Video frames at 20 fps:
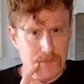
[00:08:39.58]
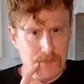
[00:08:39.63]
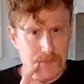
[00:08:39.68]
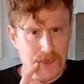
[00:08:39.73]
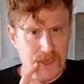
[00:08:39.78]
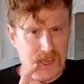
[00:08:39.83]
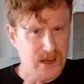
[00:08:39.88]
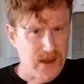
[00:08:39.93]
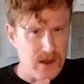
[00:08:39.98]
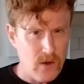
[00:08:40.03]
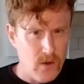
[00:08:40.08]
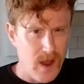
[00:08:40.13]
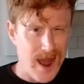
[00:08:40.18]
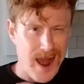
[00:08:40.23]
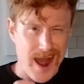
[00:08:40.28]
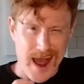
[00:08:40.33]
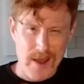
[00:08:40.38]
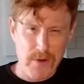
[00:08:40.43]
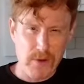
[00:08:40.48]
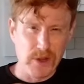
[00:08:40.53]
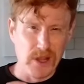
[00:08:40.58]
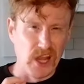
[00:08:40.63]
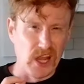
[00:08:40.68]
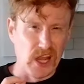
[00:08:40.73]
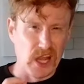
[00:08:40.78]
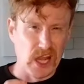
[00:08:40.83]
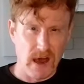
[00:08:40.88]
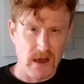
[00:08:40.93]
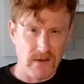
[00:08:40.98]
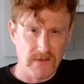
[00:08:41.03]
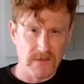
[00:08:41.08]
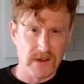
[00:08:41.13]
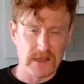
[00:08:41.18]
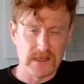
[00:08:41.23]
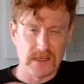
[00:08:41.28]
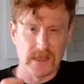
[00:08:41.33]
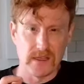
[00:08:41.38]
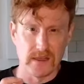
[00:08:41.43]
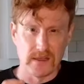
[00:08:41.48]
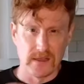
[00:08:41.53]
you know, I would
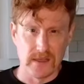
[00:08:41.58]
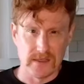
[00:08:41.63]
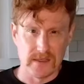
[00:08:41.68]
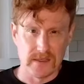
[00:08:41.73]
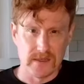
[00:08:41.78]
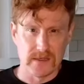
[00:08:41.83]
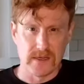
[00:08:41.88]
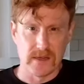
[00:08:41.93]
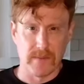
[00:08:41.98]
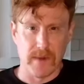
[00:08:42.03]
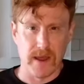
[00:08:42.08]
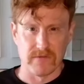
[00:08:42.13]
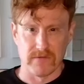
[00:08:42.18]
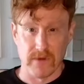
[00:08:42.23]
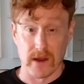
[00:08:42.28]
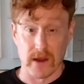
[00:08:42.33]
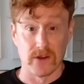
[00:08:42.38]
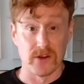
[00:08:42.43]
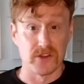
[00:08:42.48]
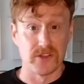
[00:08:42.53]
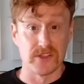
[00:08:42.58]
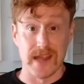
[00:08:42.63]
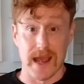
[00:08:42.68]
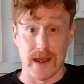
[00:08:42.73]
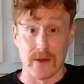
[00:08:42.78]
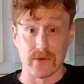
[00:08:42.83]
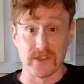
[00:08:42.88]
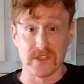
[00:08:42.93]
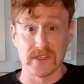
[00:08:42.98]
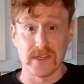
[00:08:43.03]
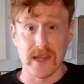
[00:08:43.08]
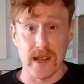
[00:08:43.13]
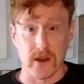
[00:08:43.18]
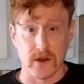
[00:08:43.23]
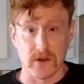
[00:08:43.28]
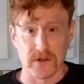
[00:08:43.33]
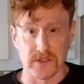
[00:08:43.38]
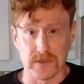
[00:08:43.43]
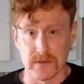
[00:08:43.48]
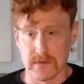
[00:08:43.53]
love to listen to my records
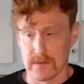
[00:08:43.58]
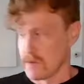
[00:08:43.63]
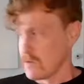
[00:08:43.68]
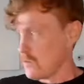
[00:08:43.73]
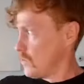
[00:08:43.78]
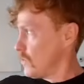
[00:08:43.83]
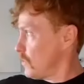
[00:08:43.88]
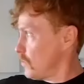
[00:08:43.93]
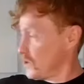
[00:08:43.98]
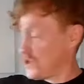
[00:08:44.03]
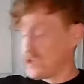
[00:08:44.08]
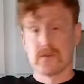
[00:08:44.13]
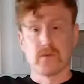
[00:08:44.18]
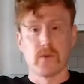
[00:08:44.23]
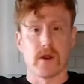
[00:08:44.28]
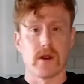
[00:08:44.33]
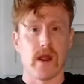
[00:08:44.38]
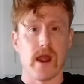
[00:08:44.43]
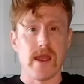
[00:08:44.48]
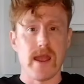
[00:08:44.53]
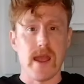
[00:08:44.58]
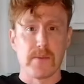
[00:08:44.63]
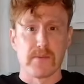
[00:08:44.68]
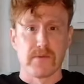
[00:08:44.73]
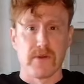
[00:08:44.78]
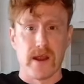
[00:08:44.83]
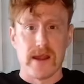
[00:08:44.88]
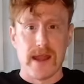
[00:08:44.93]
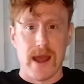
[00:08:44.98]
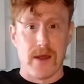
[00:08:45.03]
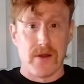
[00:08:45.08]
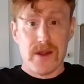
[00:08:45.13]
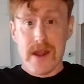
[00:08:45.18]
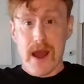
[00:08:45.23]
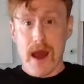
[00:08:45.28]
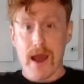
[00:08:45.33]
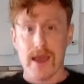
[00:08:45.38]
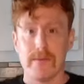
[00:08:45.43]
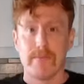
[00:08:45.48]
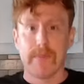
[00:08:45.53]
downstairs, which is where I am right now,
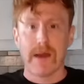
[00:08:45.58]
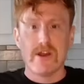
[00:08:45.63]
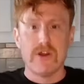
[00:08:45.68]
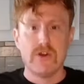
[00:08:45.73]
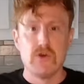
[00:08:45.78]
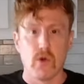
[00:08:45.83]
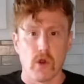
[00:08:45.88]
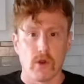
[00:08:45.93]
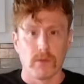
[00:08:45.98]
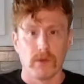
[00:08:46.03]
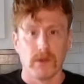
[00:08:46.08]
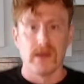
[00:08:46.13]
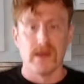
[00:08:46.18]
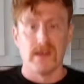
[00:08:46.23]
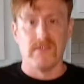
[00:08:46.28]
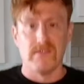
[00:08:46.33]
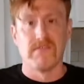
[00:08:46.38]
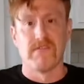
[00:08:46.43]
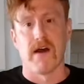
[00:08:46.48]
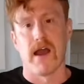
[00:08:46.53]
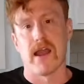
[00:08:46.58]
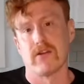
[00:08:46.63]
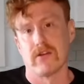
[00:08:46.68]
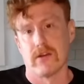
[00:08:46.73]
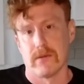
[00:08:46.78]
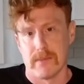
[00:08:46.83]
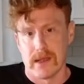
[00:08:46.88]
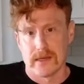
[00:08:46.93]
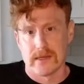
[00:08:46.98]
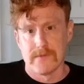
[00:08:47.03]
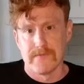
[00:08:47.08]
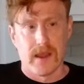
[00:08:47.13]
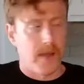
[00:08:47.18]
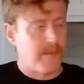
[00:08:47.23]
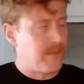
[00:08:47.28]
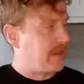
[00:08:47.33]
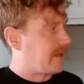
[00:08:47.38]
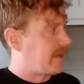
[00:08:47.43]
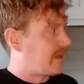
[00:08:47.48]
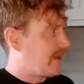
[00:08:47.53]
not in my normal environment.
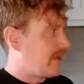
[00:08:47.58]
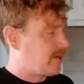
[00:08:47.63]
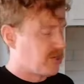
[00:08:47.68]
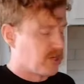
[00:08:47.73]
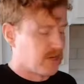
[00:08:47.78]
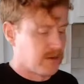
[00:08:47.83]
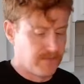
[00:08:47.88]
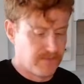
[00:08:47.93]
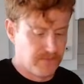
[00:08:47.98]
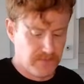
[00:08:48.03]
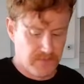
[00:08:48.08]
I'm in the kitchen.